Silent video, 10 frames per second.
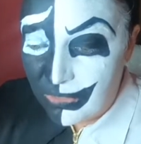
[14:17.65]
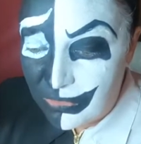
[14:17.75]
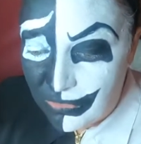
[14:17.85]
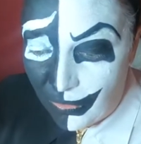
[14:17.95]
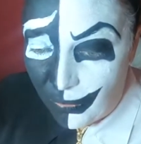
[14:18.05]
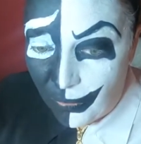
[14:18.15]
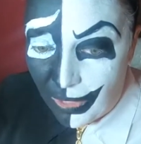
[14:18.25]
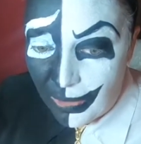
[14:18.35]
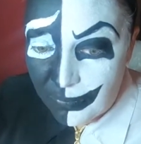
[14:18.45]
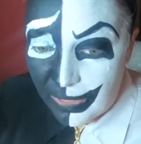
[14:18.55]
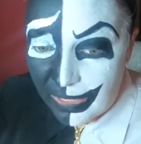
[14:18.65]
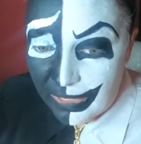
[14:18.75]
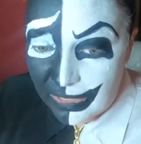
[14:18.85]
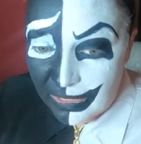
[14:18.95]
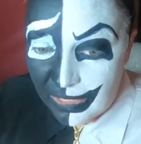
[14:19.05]
So I'm
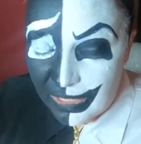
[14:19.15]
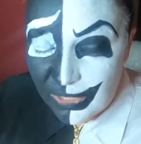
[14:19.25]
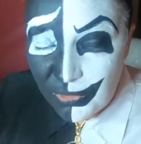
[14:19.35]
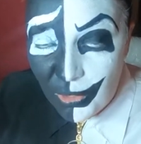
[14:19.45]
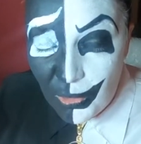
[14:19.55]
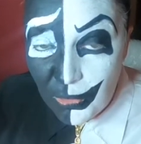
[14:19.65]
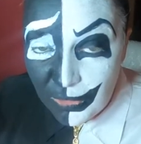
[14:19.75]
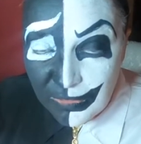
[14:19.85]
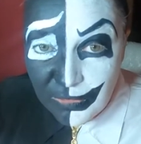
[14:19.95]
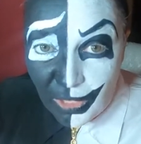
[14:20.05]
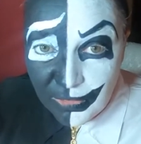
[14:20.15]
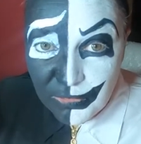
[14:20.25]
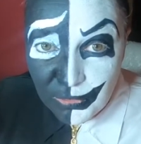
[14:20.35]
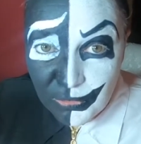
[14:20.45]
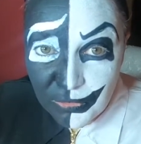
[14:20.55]
like, you know how long it, I
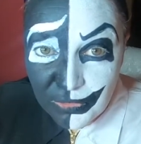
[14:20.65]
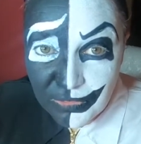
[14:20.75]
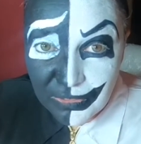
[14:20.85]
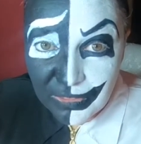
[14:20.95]
took?